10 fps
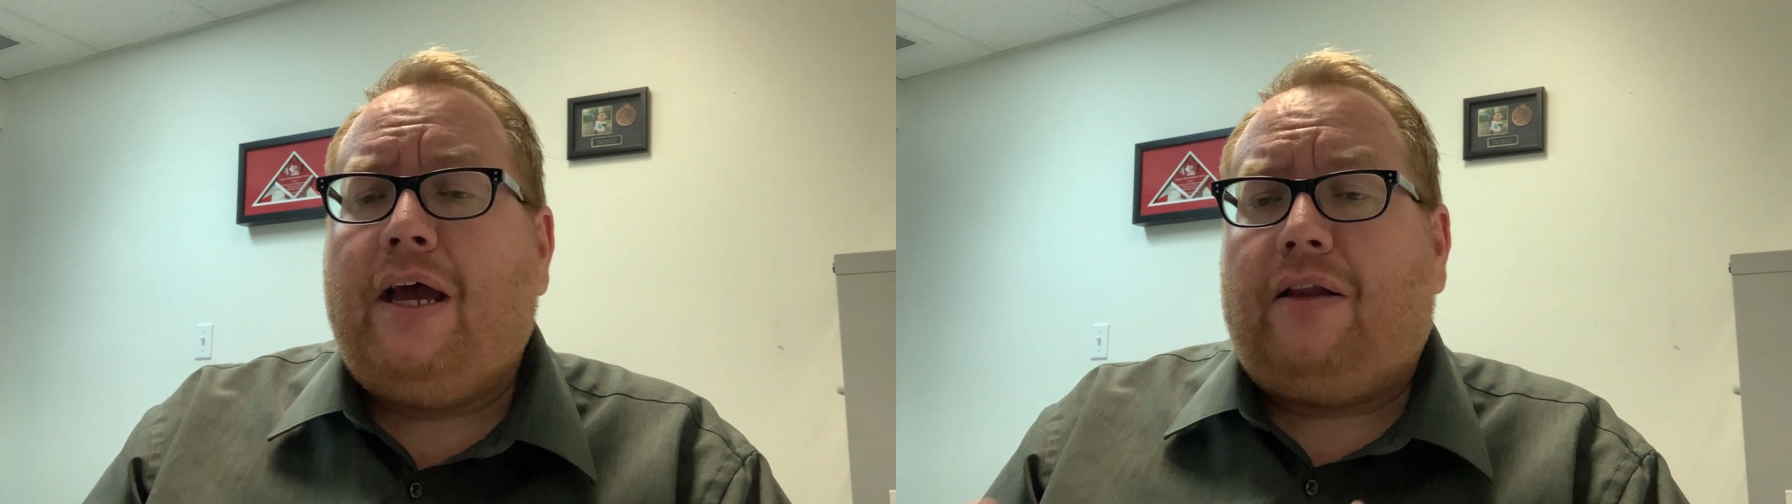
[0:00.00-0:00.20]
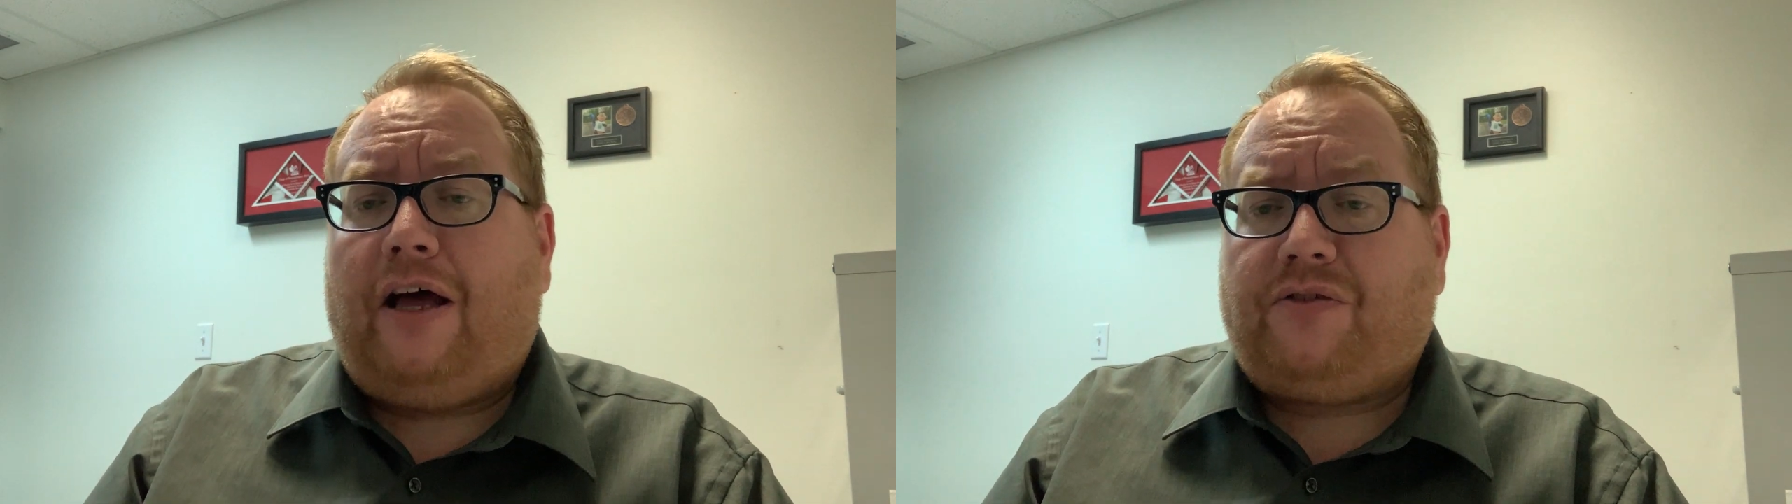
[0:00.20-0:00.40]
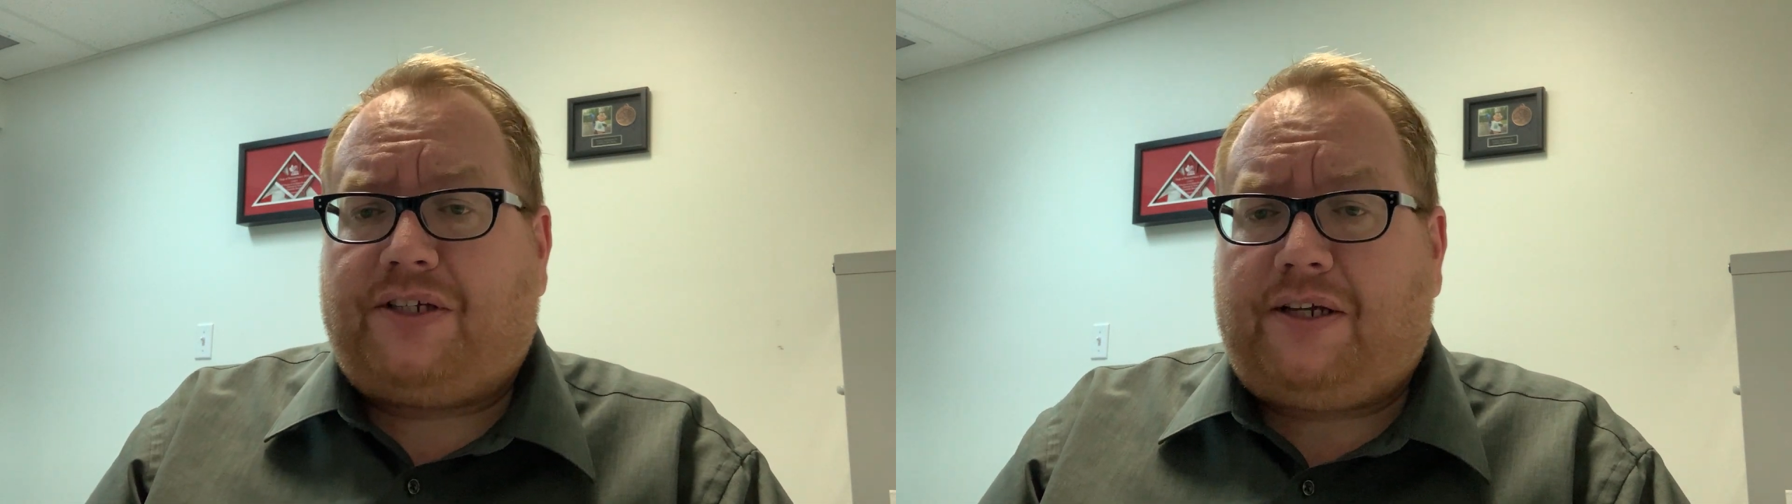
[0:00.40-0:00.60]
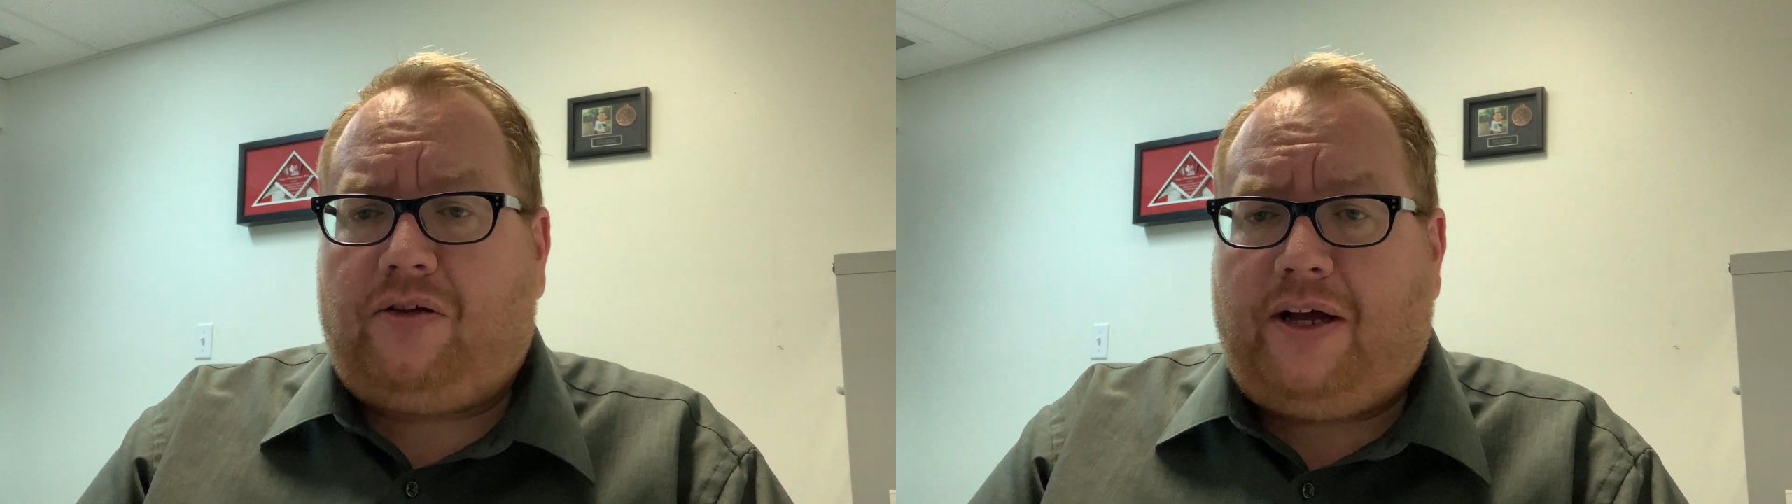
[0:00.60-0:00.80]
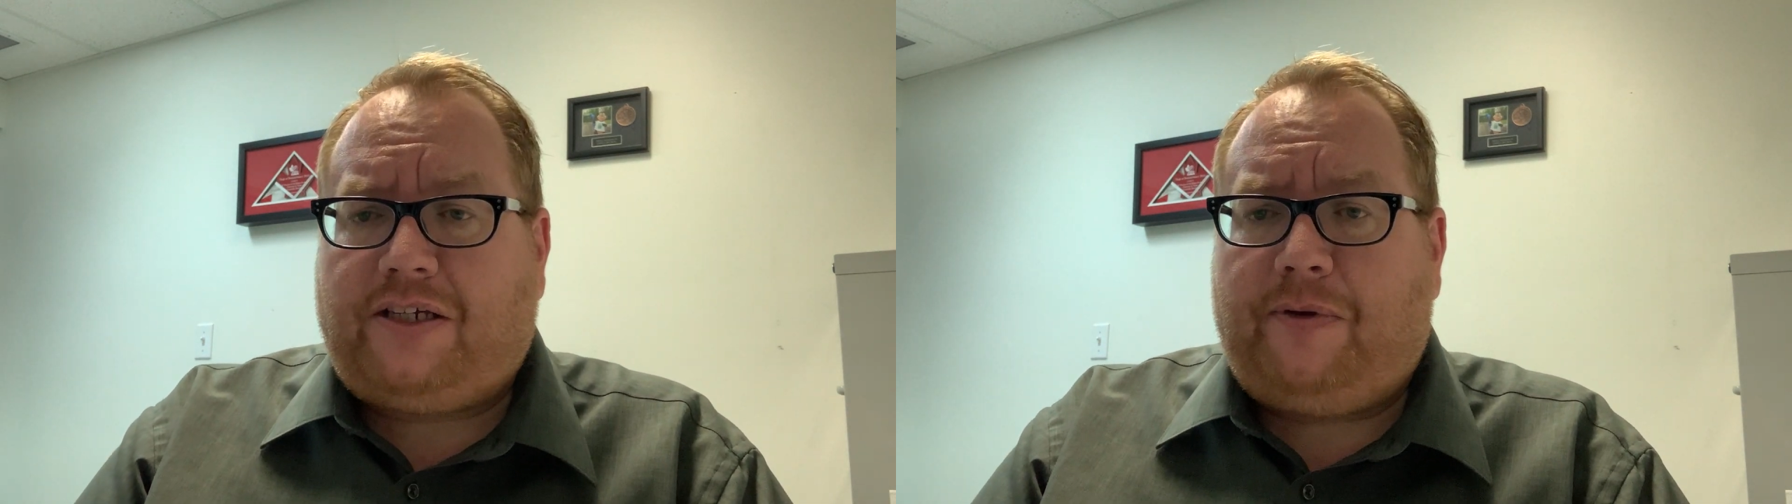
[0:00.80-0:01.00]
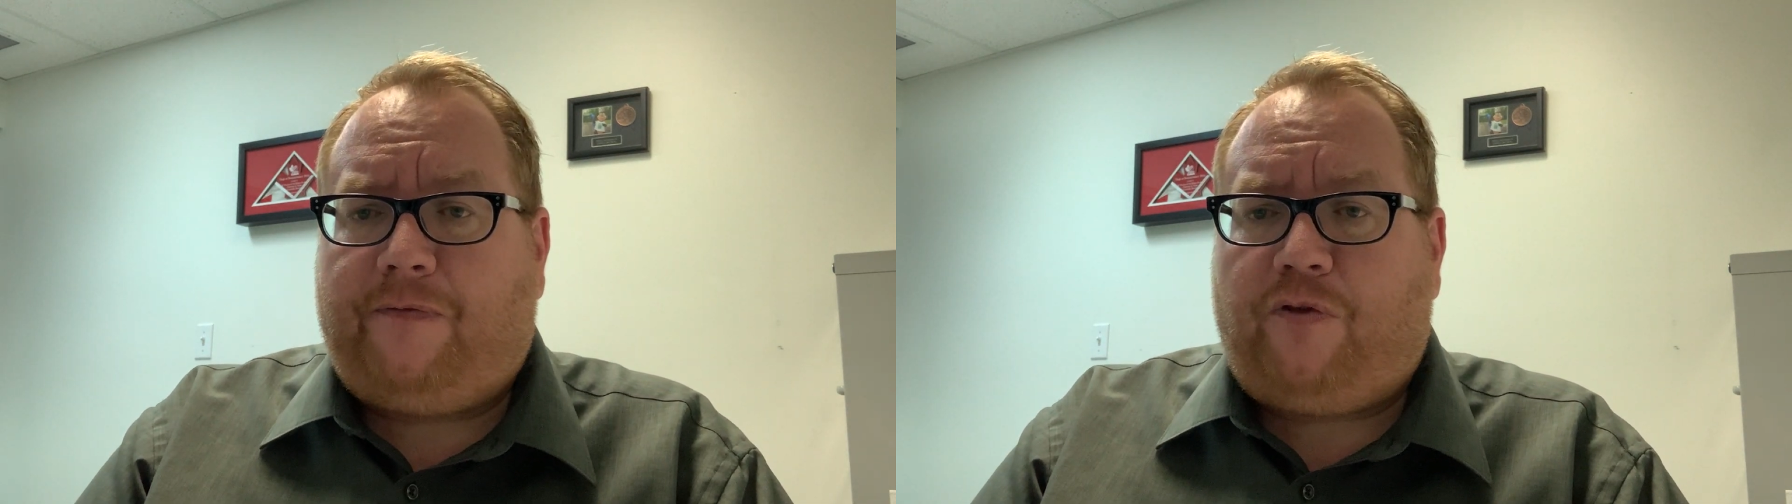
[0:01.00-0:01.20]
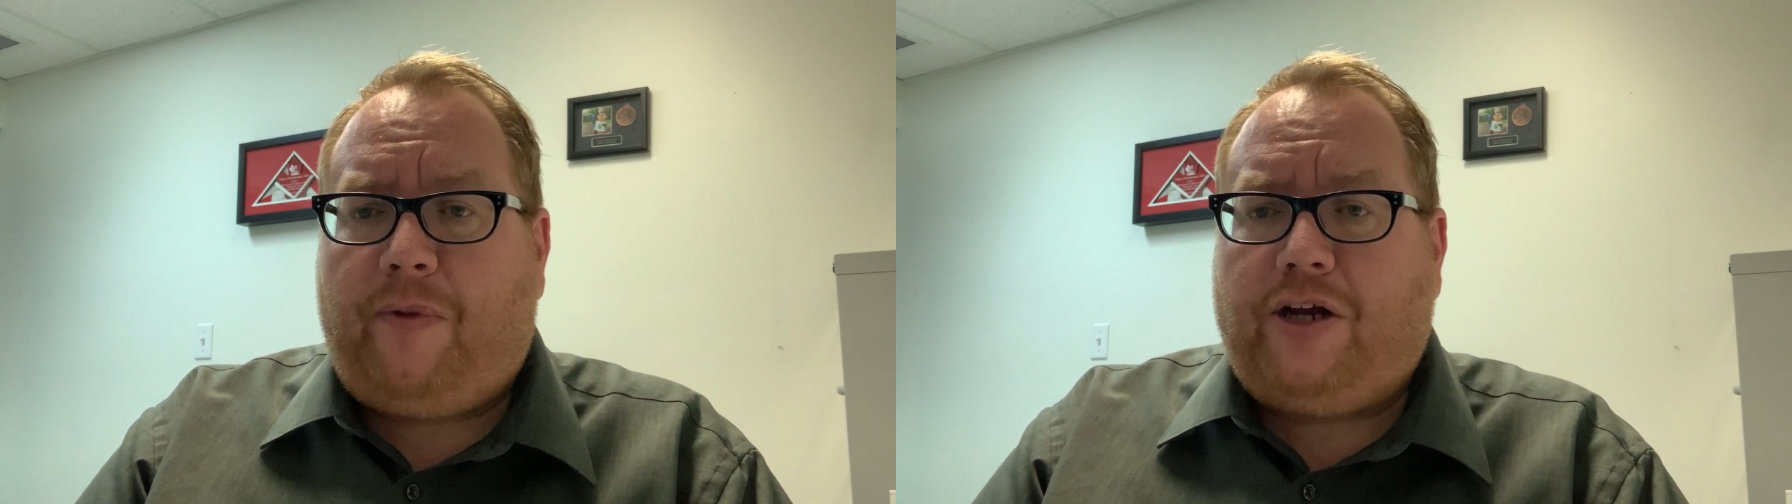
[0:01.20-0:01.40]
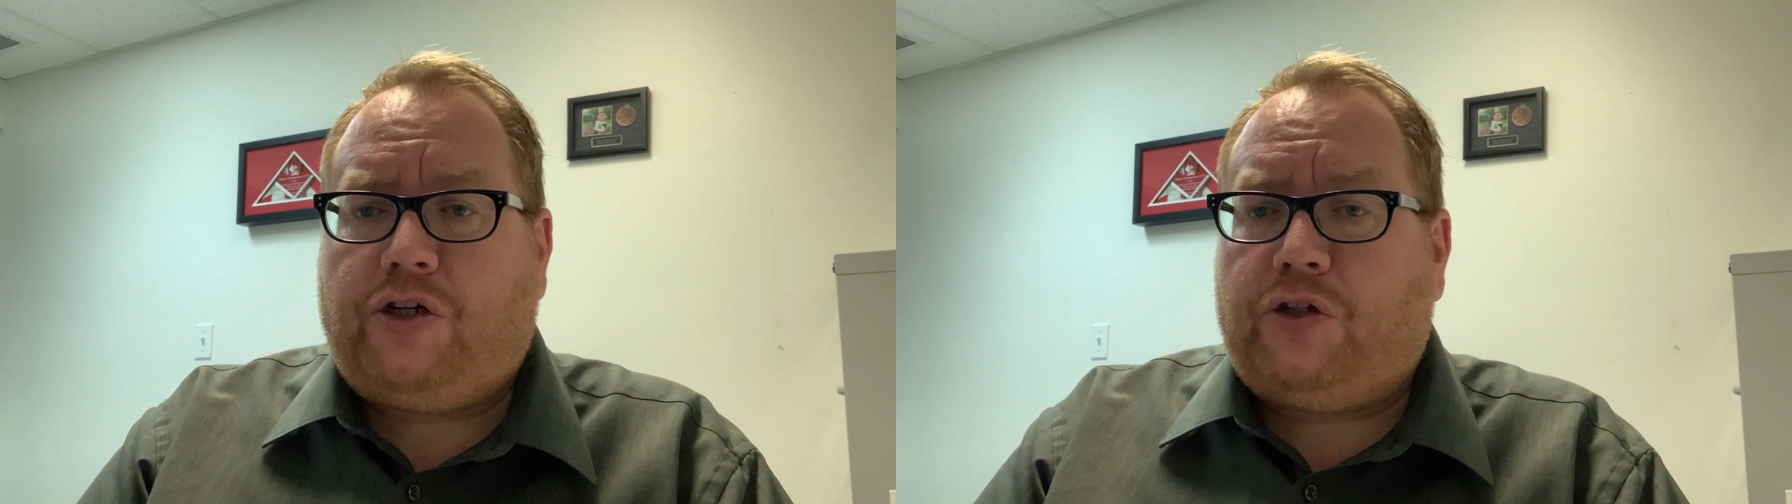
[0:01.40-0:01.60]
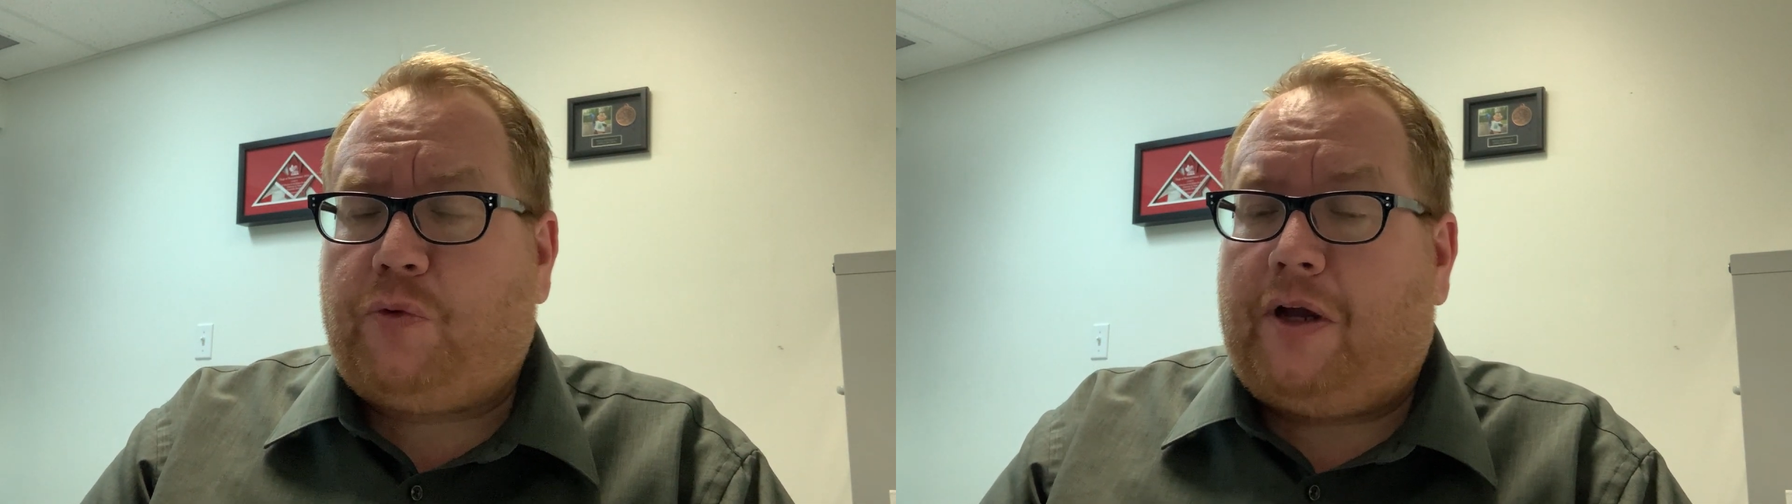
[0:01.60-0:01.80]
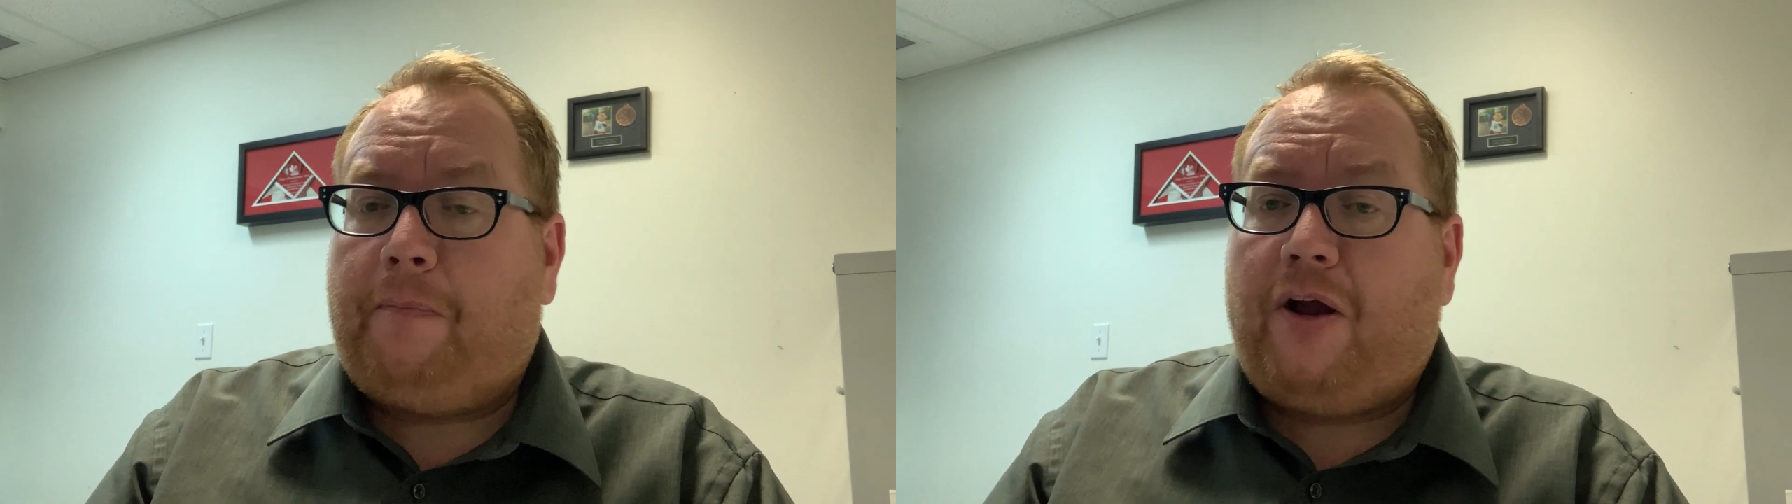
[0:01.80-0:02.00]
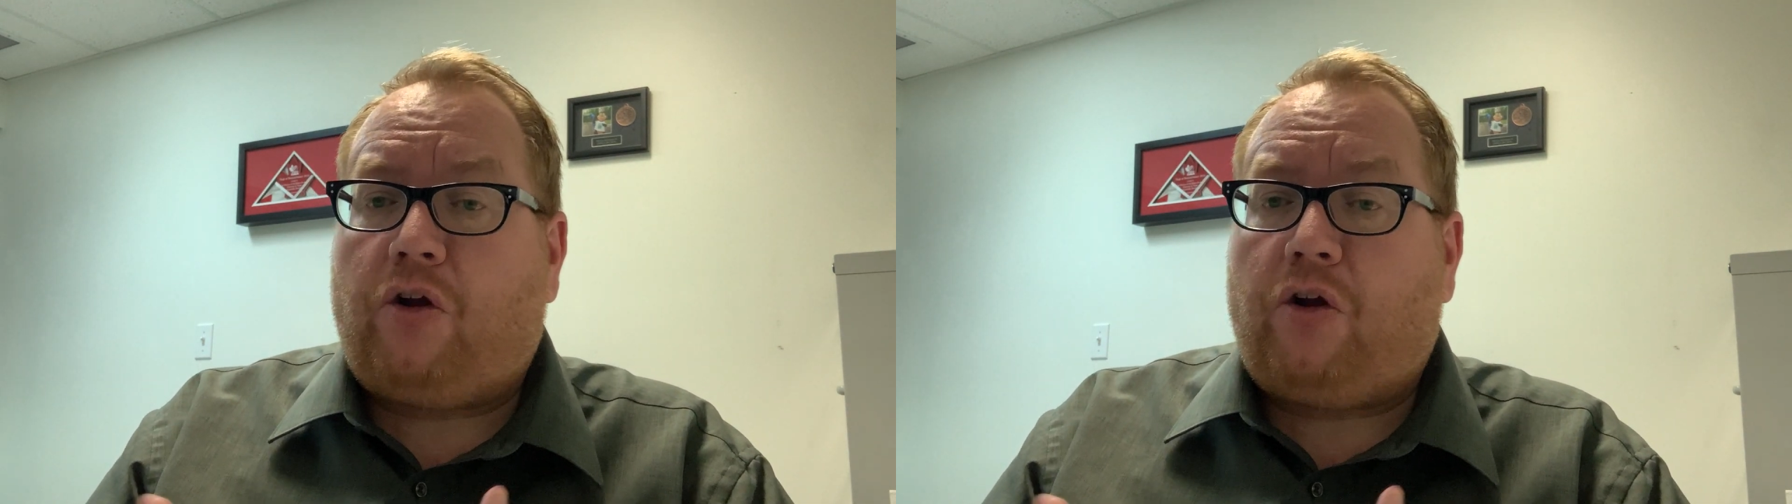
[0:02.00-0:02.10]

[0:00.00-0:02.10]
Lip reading: allows us to collect some information so we can better